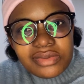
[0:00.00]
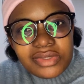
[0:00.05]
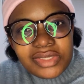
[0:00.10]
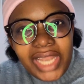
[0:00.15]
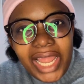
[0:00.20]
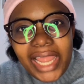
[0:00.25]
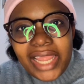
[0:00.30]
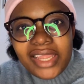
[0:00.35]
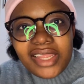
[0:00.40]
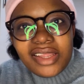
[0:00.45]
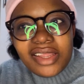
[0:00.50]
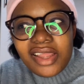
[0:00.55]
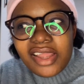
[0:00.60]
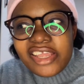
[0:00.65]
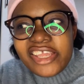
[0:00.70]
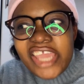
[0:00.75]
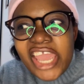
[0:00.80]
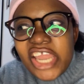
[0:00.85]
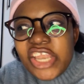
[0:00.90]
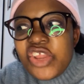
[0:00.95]
Like,
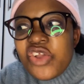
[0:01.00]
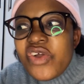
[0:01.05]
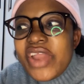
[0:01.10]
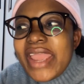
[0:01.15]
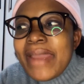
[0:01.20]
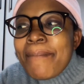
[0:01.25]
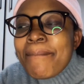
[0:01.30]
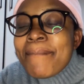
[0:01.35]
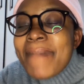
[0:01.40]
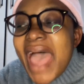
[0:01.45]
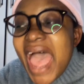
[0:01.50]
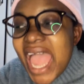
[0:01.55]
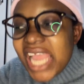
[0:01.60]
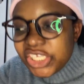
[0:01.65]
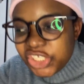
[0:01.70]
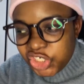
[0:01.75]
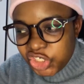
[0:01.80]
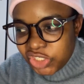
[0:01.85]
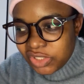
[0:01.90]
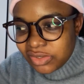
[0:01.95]
can you
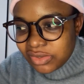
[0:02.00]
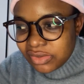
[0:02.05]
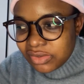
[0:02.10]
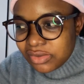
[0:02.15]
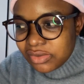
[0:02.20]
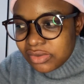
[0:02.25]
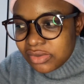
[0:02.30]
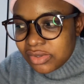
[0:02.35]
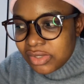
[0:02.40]
imagine?